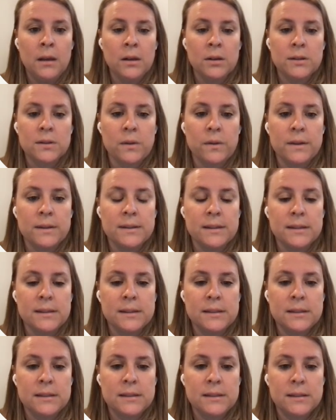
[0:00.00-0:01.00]
So this
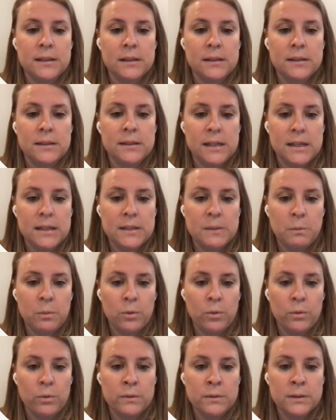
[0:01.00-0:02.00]
is 6
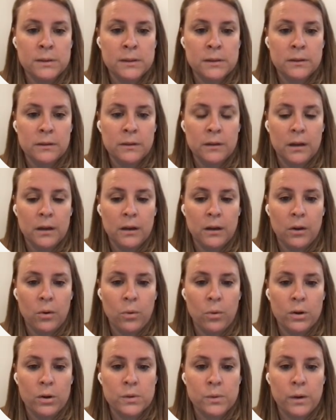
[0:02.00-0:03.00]
teaspoons
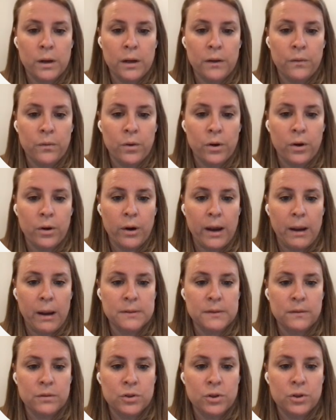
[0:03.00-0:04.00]
or 24
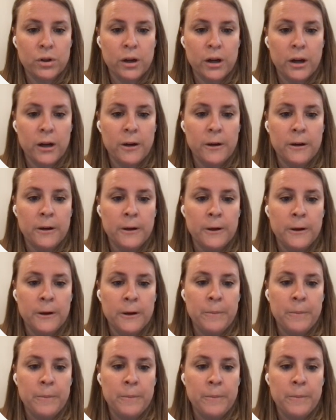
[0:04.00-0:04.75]
grams of sugar.